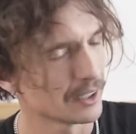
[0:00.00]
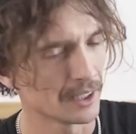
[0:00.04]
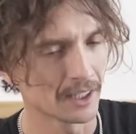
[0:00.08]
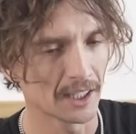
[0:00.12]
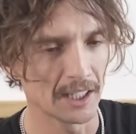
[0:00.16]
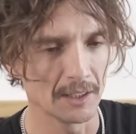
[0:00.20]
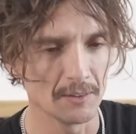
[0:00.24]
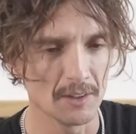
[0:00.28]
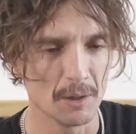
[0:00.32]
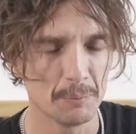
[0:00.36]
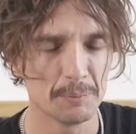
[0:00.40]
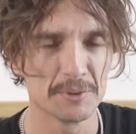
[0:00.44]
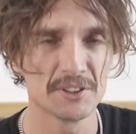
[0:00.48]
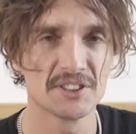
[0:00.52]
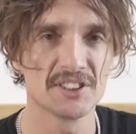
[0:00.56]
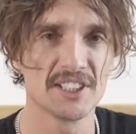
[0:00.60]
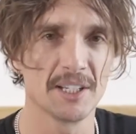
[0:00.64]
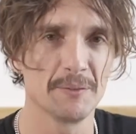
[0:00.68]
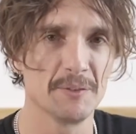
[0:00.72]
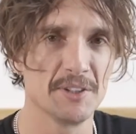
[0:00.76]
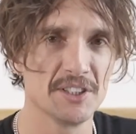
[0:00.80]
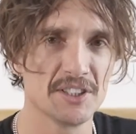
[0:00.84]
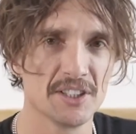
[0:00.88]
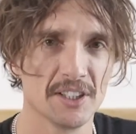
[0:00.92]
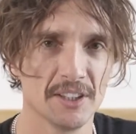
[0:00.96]
they go up a
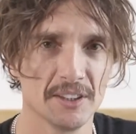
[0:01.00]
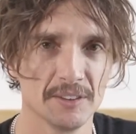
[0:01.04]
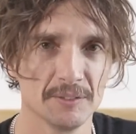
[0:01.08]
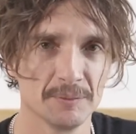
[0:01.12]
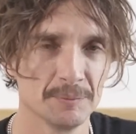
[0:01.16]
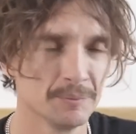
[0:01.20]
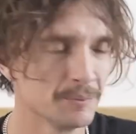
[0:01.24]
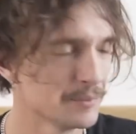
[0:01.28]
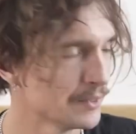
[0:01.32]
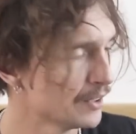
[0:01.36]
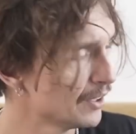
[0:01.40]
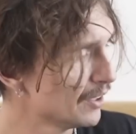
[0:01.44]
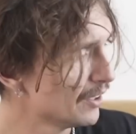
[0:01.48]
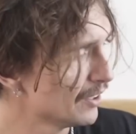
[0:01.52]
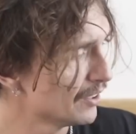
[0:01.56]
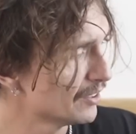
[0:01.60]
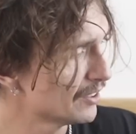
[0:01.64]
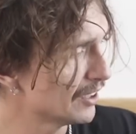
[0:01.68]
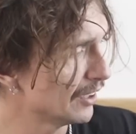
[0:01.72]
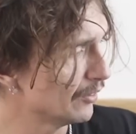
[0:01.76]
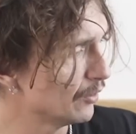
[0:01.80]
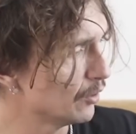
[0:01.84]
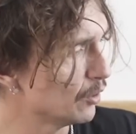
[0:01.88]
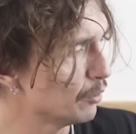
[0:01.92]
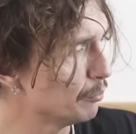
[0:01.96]
semitone.
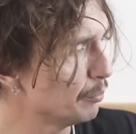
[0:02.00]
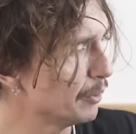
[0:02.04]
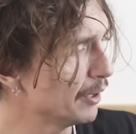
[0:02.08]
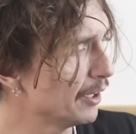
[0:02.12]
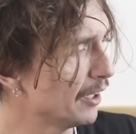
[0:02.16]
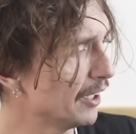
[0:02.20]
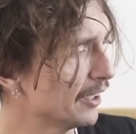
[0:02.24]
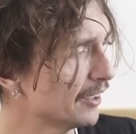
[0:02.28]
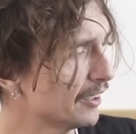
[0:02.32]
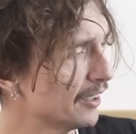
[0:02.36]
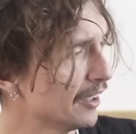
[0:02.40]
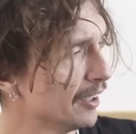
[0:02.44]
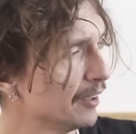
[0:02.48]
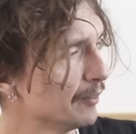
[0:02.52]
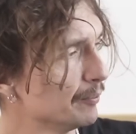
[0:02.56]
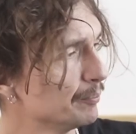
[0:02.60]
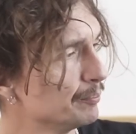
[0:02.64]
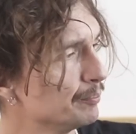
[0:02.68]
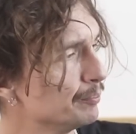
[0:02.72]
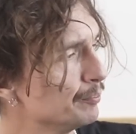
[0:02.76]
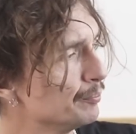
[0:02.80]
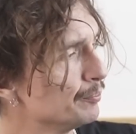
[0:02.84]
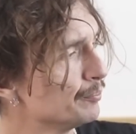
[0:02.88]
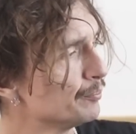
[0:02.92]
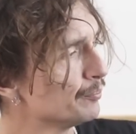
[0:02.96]
So it would be like,
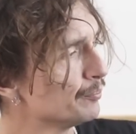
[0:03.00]
trying